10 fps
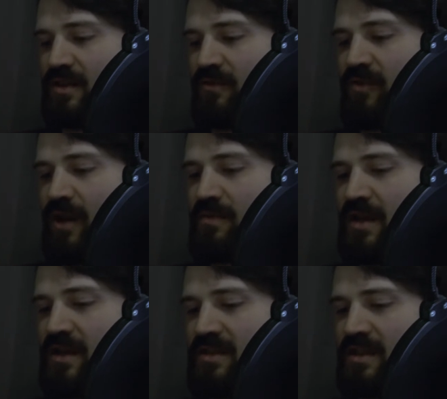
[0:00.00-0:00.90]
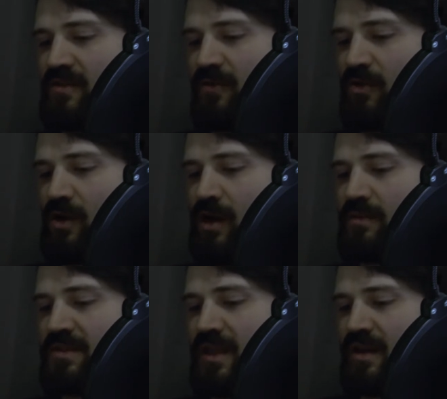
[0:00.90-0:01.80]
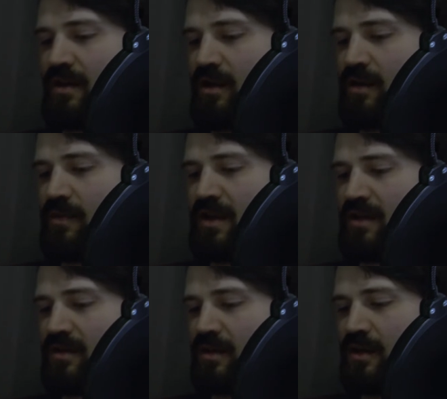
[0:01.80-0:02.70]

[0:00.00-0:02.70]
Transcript: and framed innocents for crimes they had not committed,